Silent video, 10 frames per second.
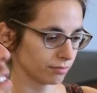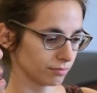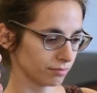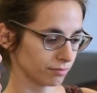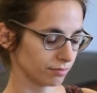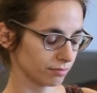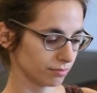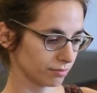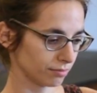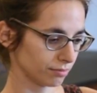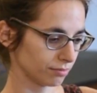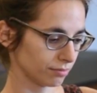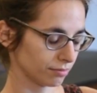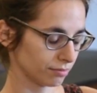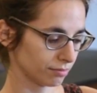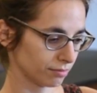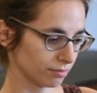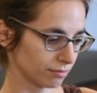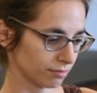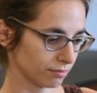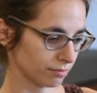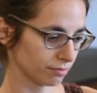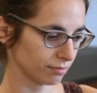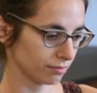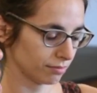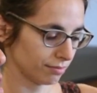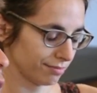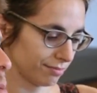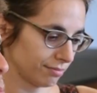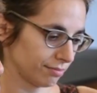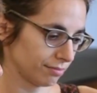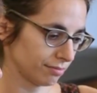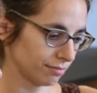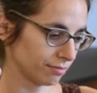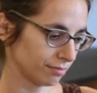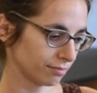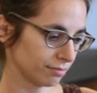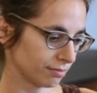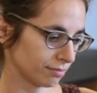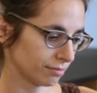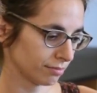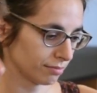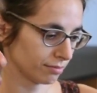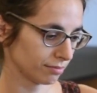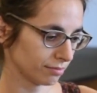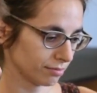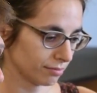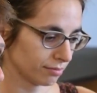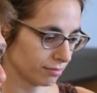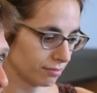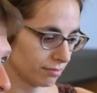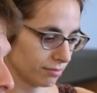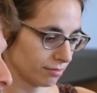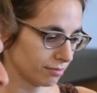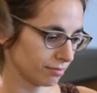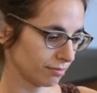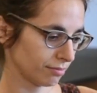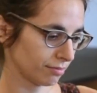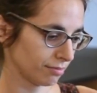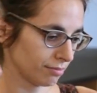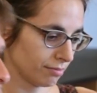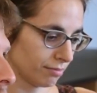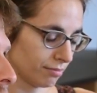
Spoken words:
(not speaking)